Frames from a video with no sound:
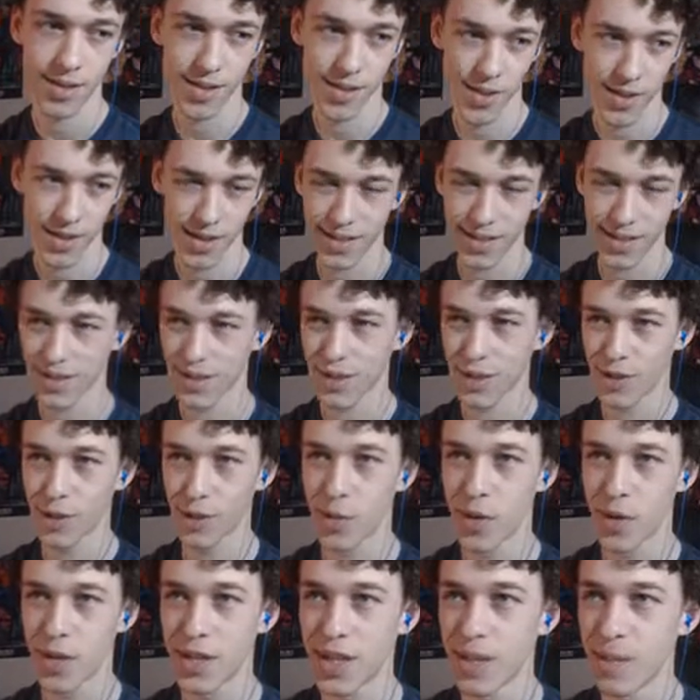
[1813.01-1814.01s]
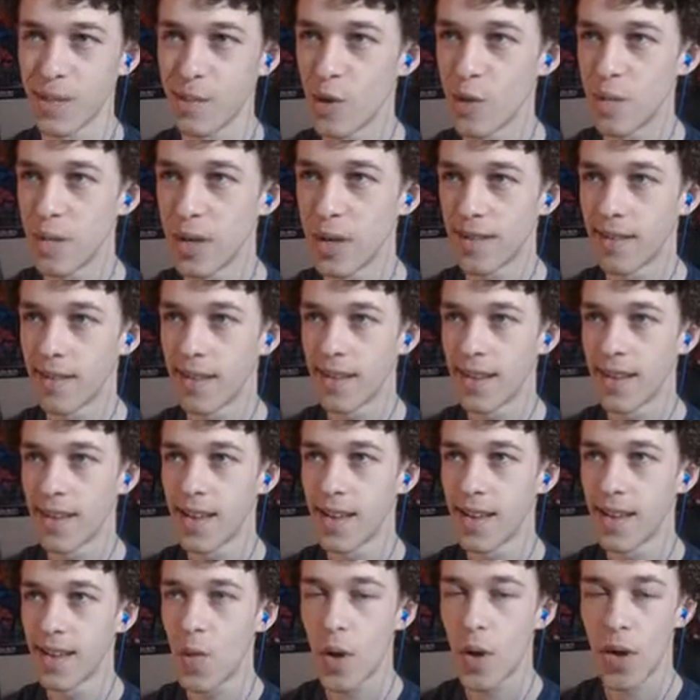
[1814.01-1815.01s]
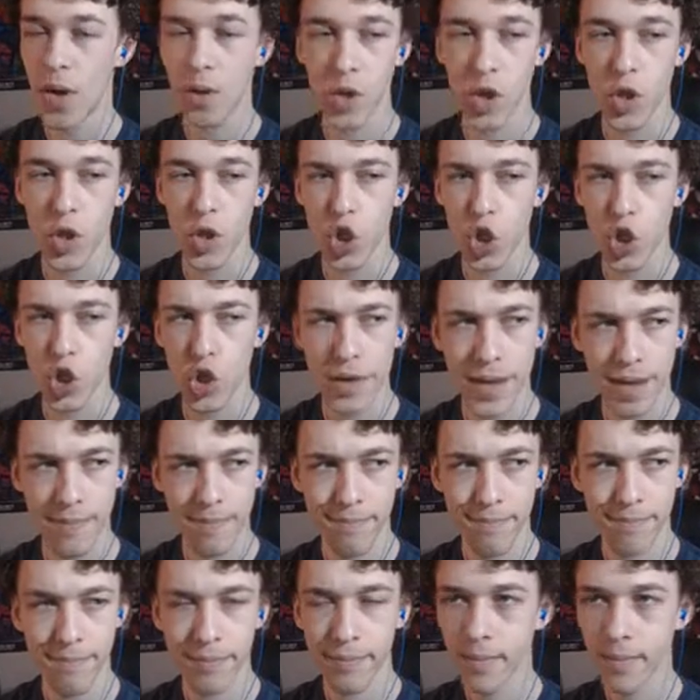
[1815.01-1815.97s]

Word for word: yeah, that's a swishy moment. Welcome to the stream.